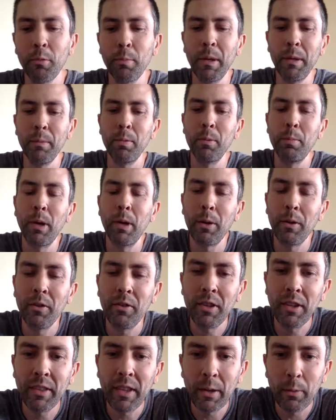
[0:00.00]
people probably
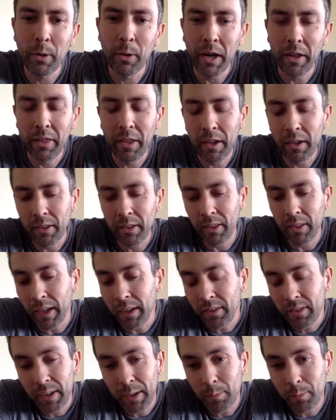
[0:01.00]
see it that way. I think
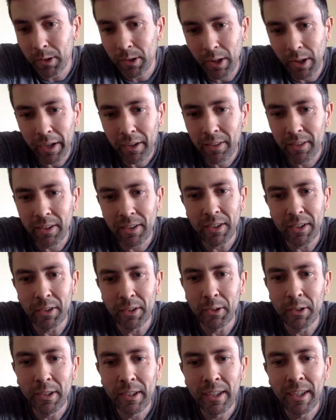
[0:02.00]
they seem to like the
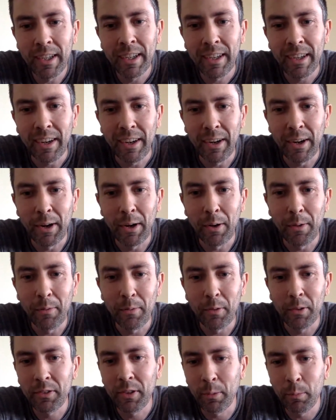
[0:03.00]
deal.
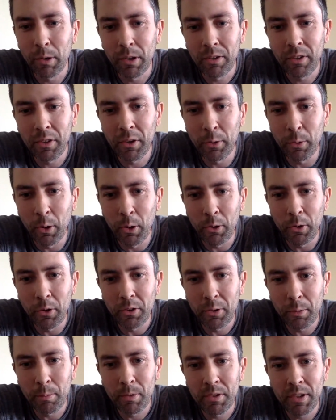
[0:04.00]
For some reason, their owner
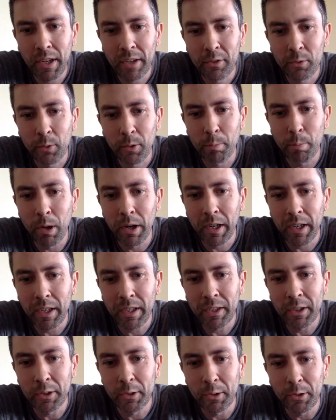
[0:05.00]
is obsessed with Buddy
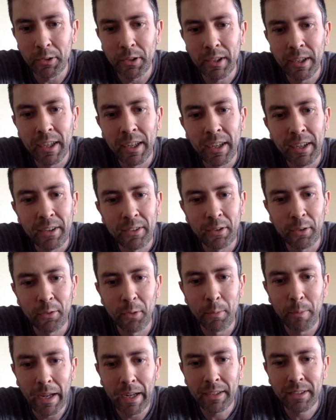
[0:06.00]
Hield. So
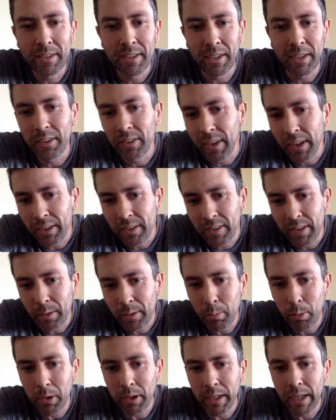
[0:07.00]
from that sense, they
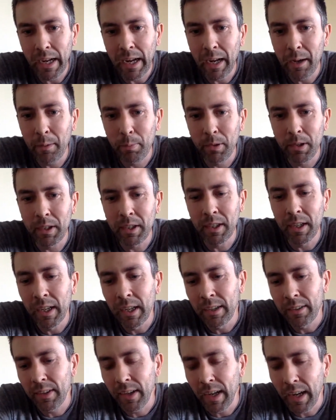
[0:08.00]
seem pretty happy
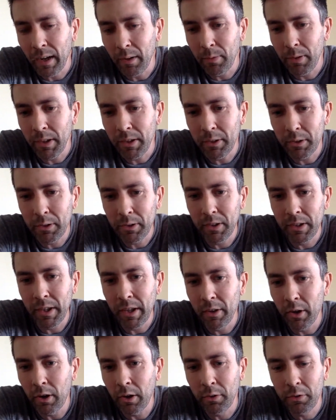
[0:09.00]
to have Hield and
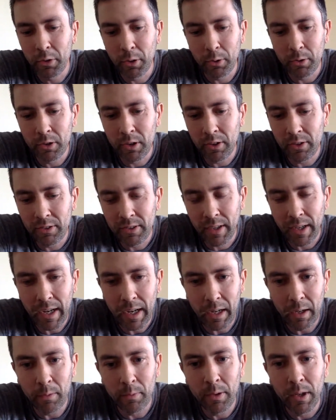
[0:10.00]
then also just to
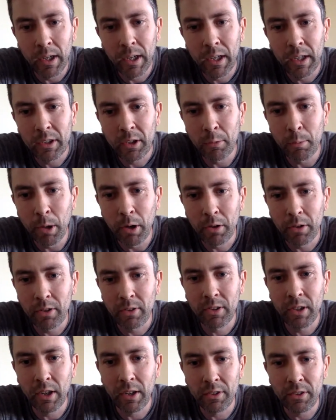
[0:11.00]
have
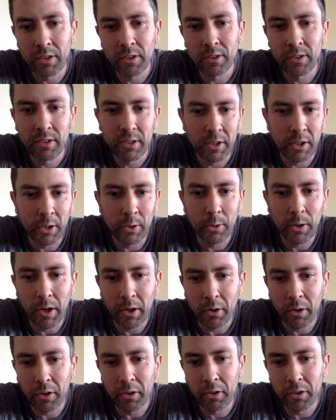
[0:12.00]
DaMarcus Cousins,
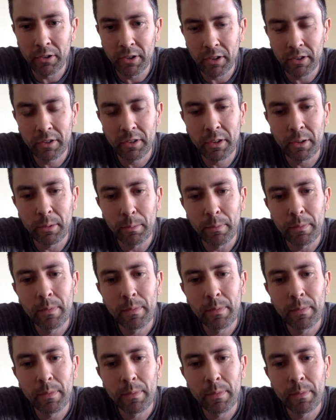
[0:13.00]
out of their system.